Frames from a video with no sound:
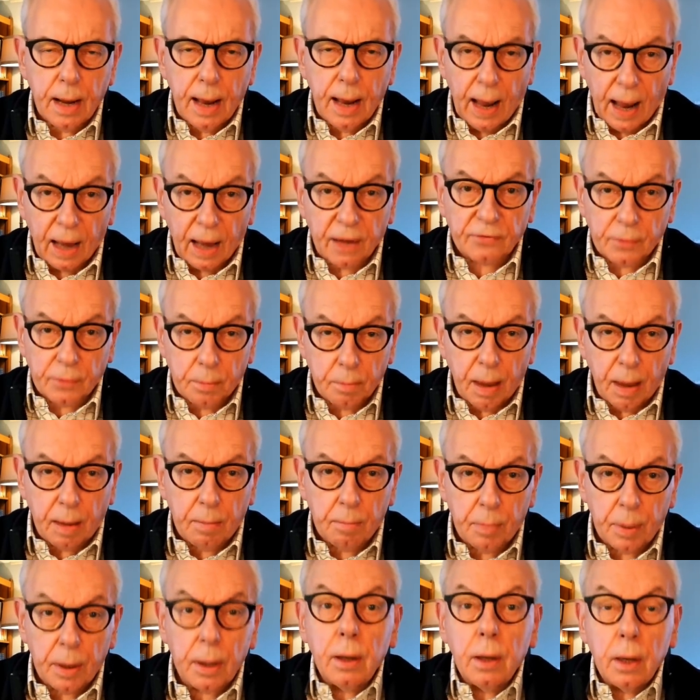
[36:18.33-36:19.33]
As a
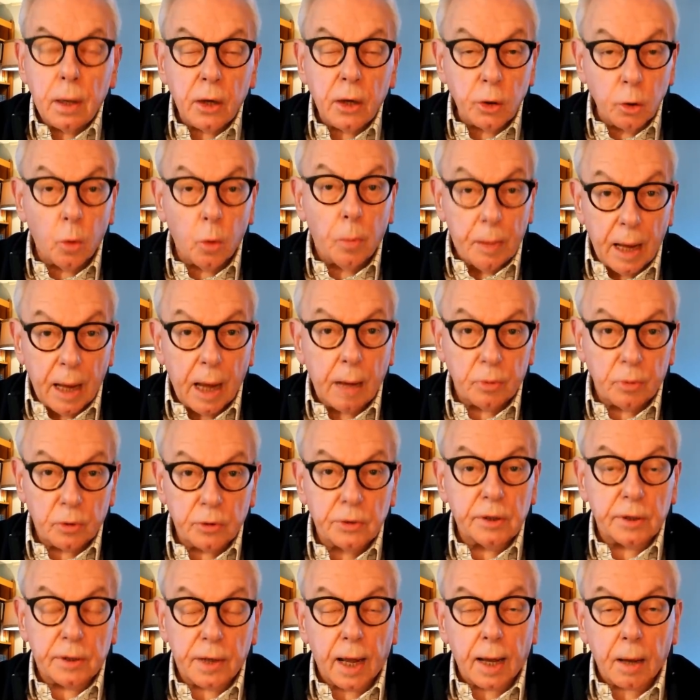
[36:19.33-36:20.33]
member, you'll be able
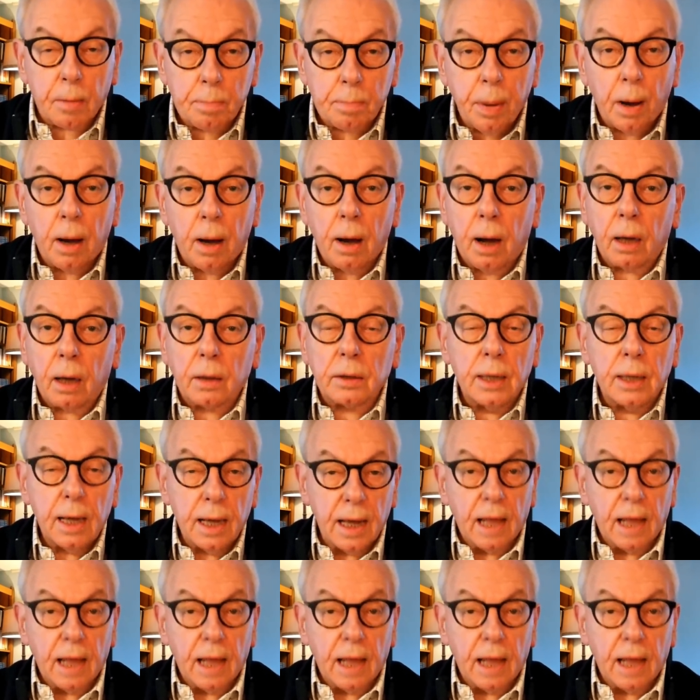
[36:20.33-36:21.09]
to take part